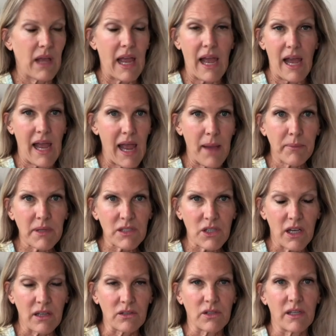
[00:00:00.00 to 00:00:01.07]
a happy
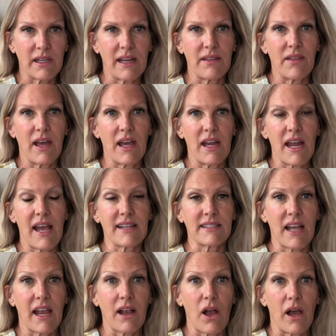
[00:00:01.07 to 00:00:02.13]
childhood. And then as
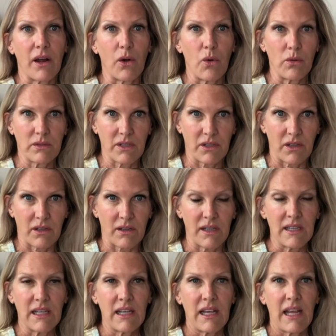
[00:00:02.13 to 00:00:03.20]
I got older
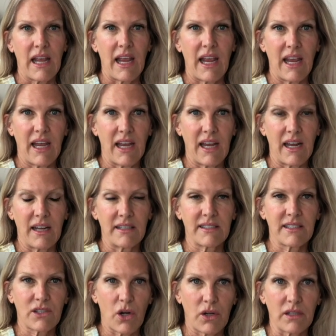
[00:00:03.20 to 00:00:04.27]
and
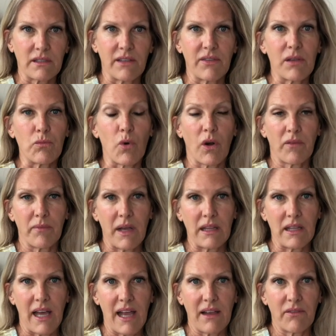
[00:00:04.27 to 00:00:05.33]
started living more of my
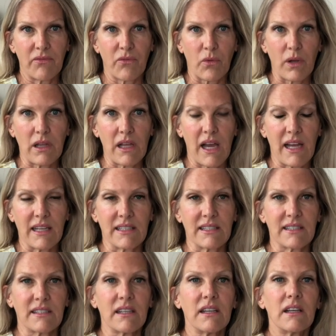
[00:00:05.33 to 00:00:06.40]
life,
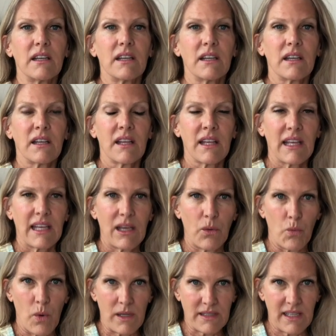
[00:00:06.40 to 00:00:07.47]
realized it
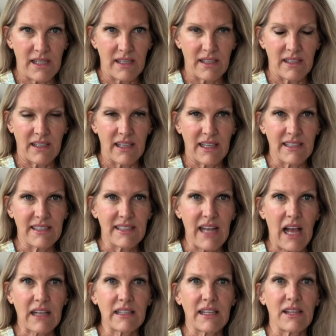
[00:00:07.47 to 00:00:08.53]
wasn't
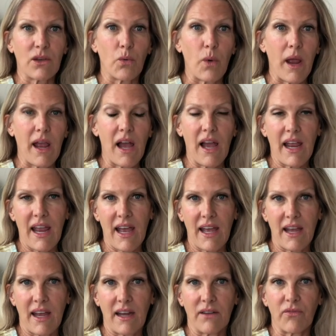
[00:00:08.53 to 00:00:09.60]
exactly the way I
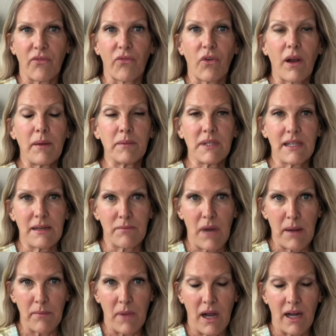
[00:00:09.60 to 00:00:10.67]
had framed it in my
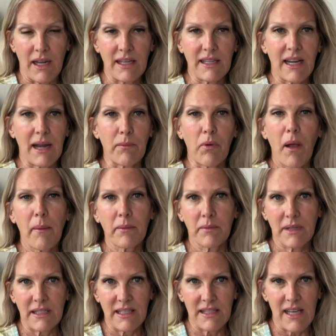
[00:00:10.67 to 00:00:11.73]
mind. And I probably
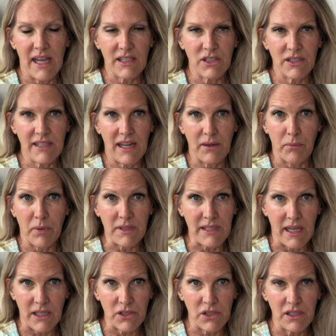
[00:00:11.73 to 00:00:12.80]
did that just out of
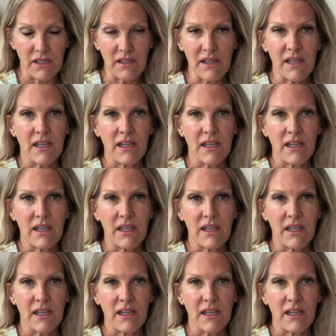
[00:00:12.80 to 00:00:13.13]
protection